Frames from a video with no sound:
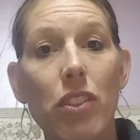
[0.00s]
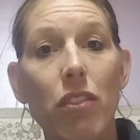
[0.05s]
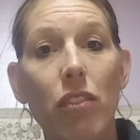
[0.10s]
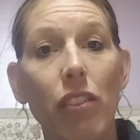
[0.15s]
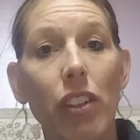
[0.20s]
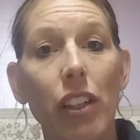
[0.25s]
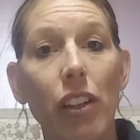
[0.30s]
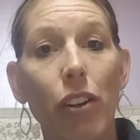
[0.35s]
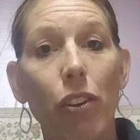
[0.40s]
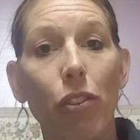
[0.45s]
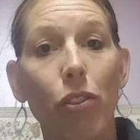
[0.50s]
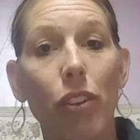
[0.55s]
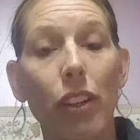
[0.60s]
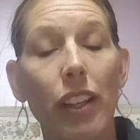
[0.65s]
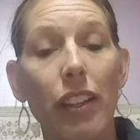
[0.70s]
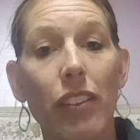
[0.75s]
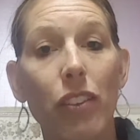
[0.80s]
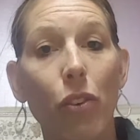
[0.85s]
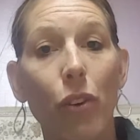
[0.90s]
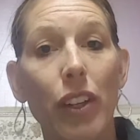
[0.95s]
you know,
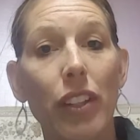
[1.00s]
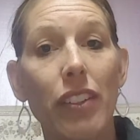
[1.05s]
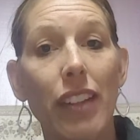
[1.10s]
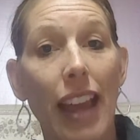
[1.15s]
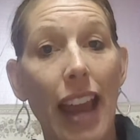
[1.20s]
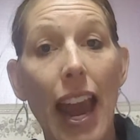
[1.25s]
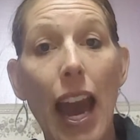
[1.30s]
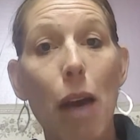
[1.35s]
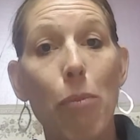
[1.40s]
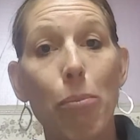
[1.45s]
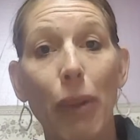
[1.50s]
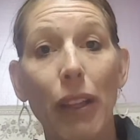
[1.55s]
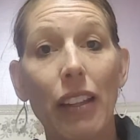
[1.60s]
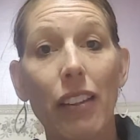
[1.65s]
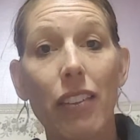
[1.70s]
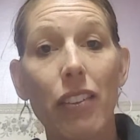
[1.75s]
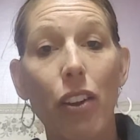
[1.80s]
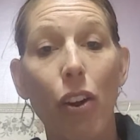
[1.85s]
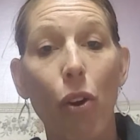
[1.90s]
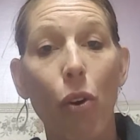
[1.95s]
is going to
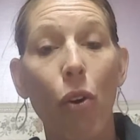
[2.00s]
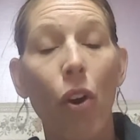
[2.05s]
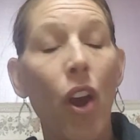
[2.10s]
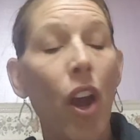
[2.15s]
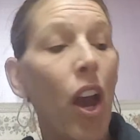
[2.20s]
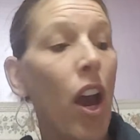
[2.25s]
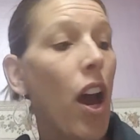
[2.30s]
happen. So,